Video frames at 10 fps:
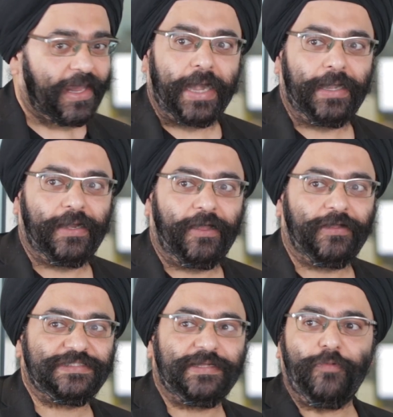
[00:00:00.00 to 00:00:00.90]
And
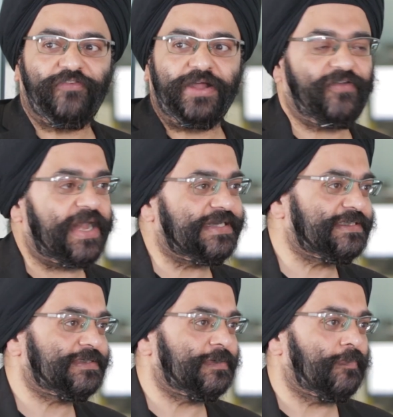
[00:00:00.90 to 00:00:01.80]
some of our
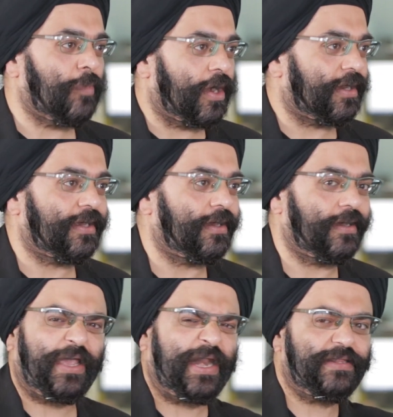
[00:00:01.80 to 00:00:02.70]
friends bought
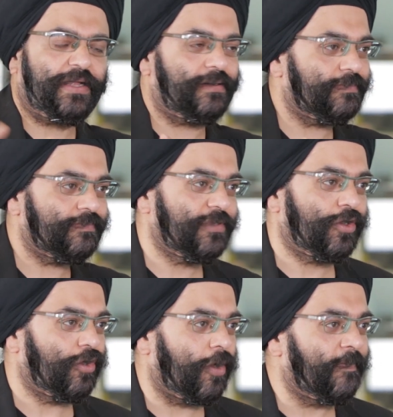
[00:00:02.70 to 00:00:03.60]
another,
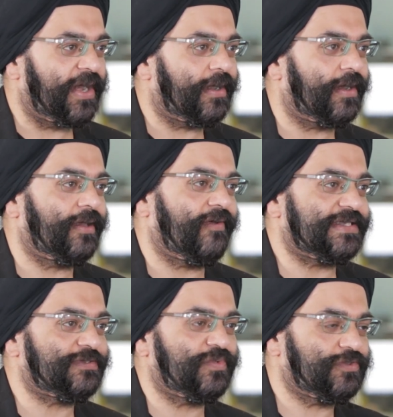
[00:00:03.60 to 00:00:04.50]
competitor
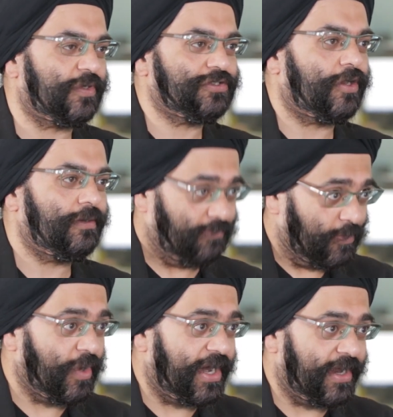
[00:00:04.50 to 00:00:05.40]
device which was on
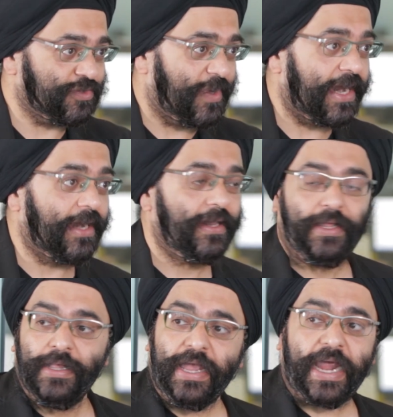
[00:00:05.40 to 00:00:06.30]
Nougat as well.
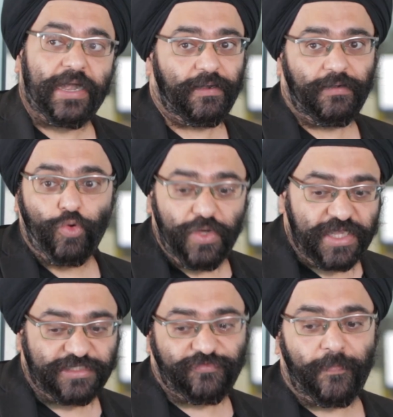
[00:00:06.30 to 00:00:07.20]
And 2
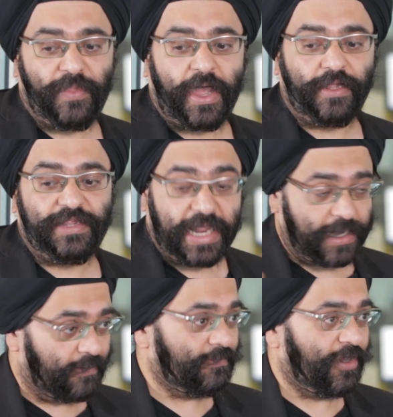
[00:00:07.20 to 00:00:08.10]
years from now,
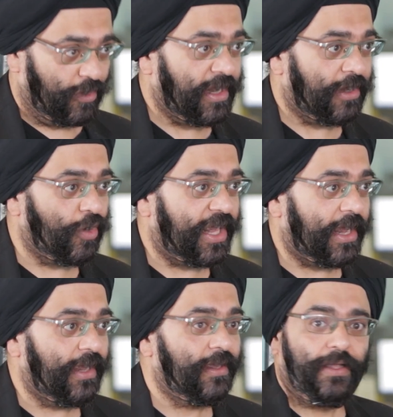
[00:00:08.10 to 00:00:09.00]
then,
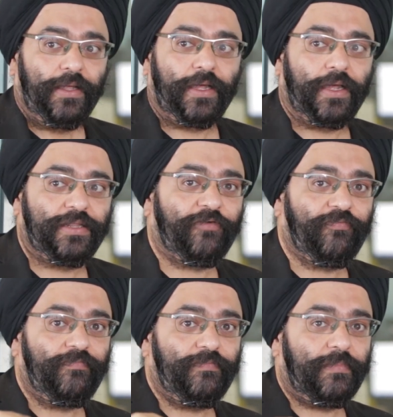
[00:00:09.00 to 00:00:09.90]
today,
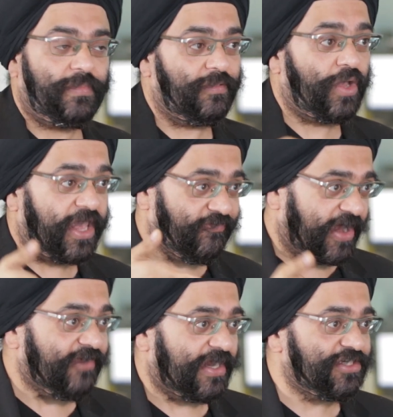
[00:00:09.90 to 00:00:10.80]
the Nokia
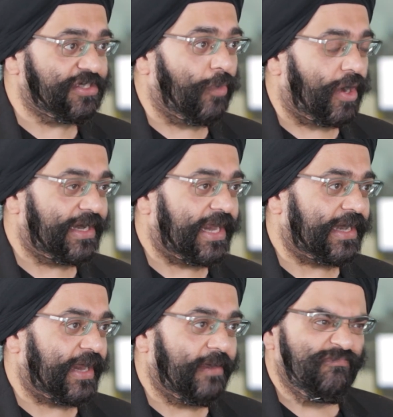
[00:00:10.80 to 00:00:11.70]
5 that she bought at
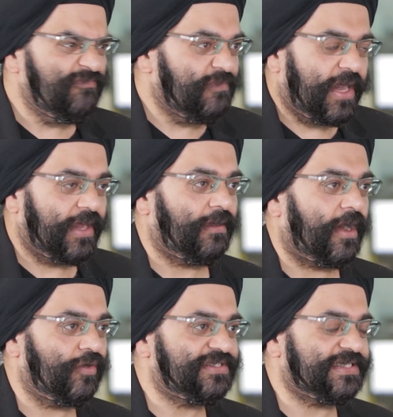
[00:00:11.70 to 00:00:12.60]
that time, like
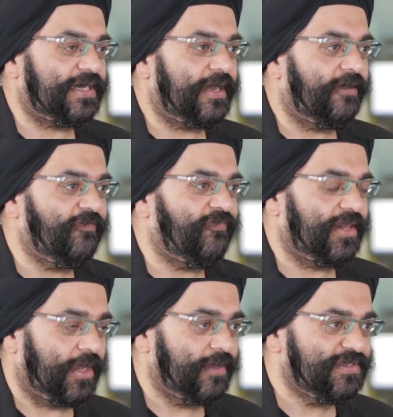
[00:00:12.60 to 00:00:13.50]
around
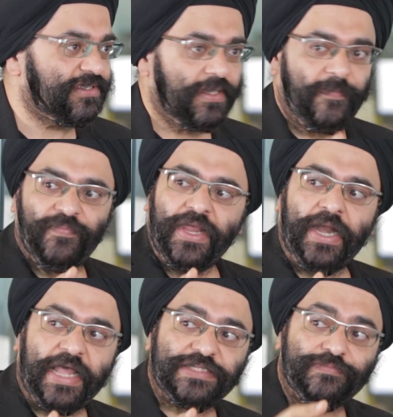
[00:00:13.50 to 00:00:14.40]
650 dirhams,
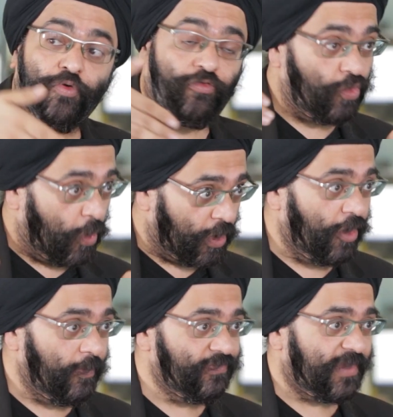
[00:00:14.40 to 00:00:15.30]
it has moved to
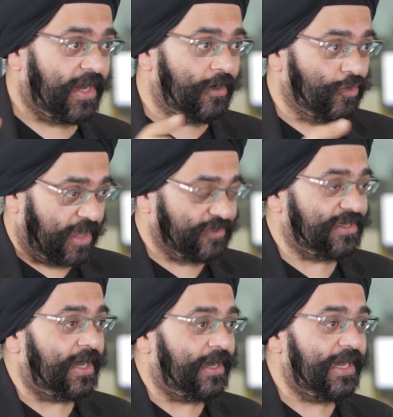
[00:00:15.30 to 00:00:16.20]
Oreo in
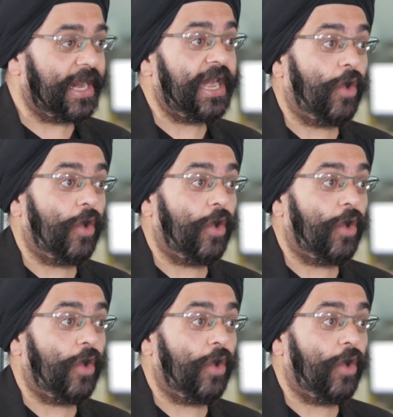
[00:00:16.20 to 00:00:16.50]
2018, and